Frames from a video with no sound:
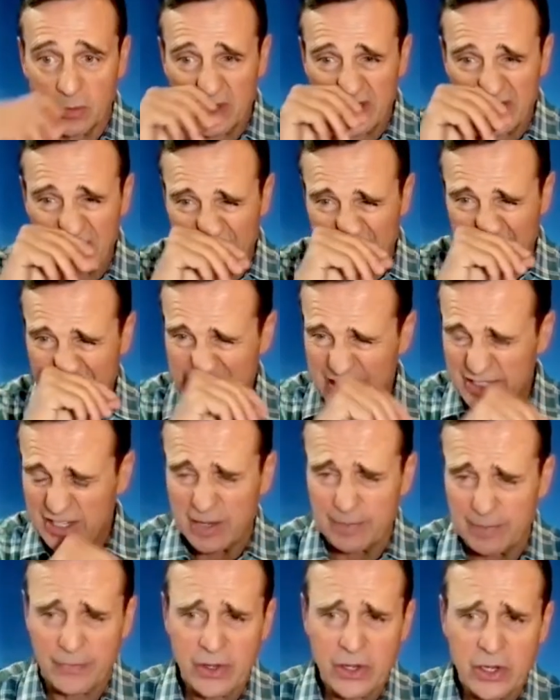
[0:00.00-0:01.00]
we see is
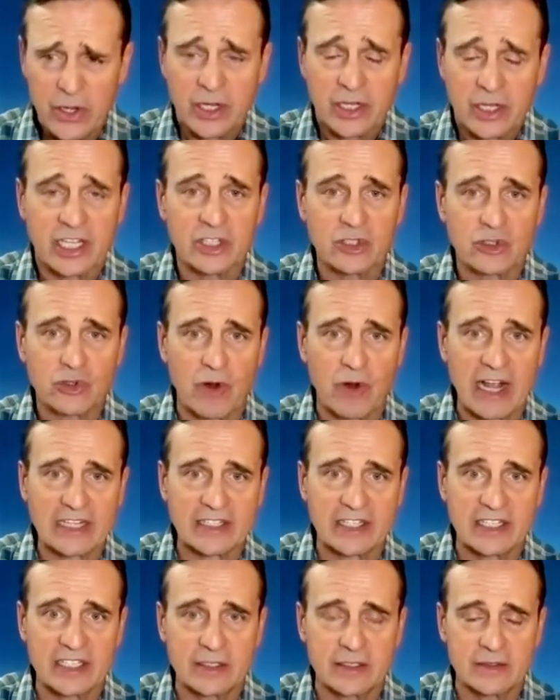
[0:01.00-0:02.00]
a
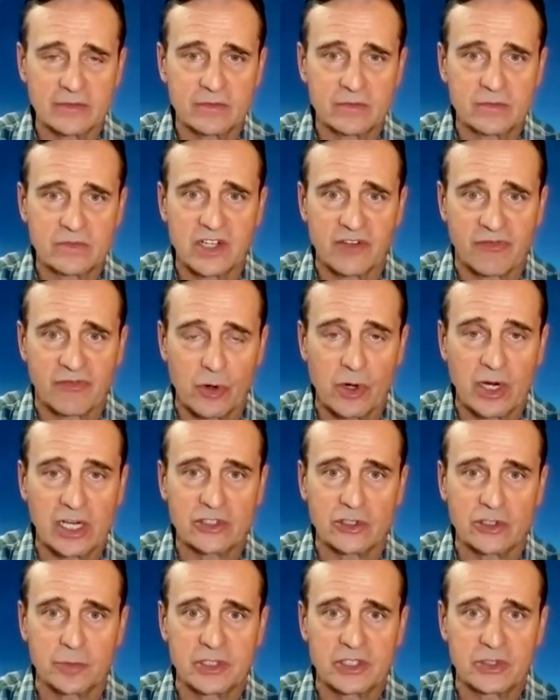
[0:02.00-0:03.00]
contracting
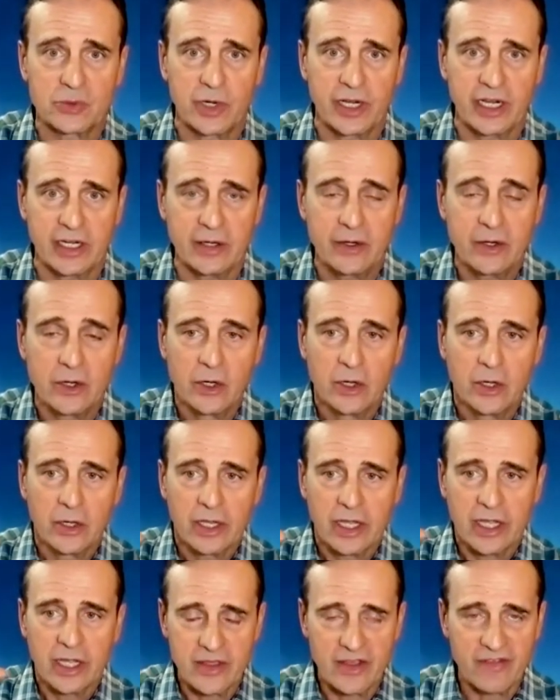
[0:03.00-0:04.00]
differential
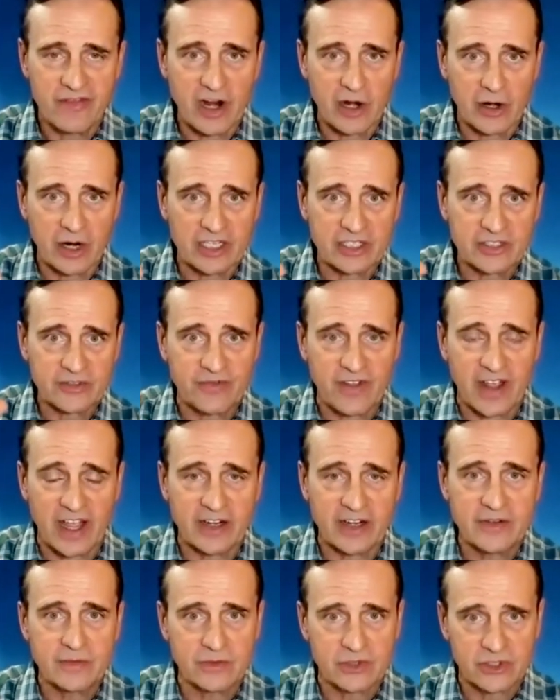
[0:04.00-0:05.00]
in the various
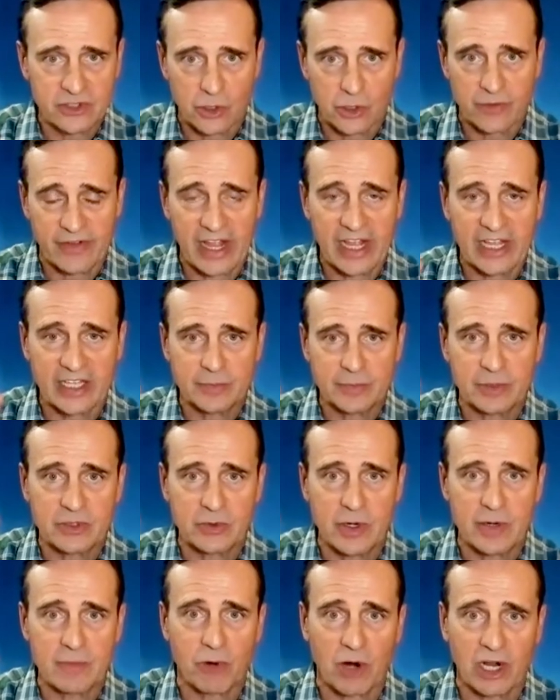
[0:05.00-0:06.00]
Fed surveys
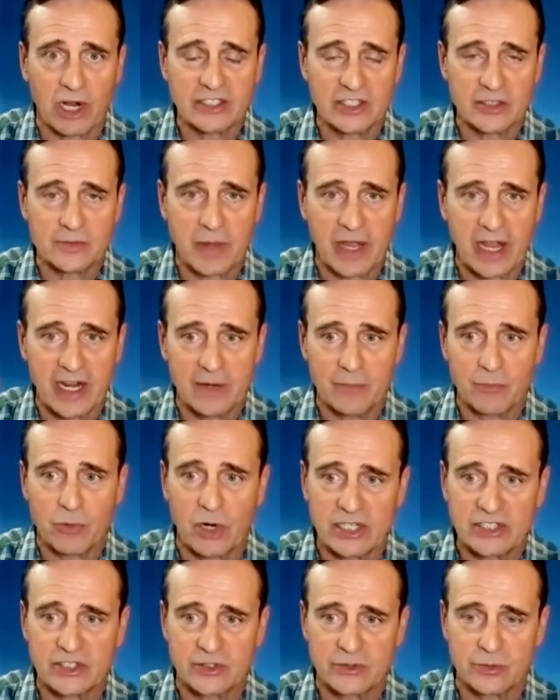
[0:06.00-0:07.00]
between prices paid and
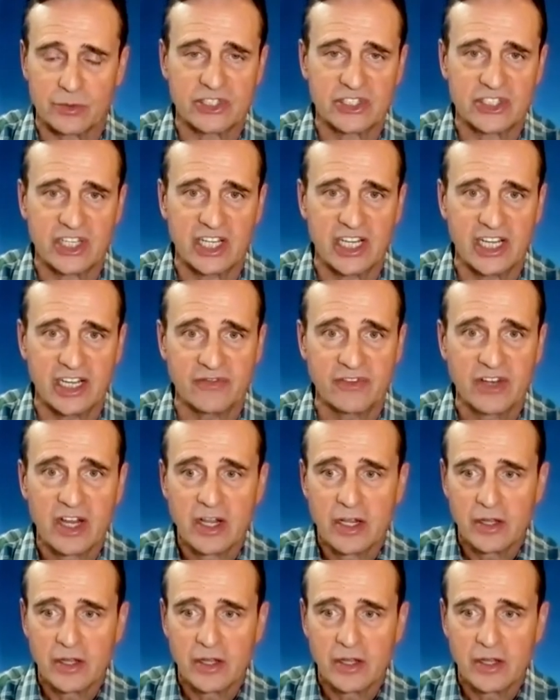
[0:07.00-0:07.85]
prices received.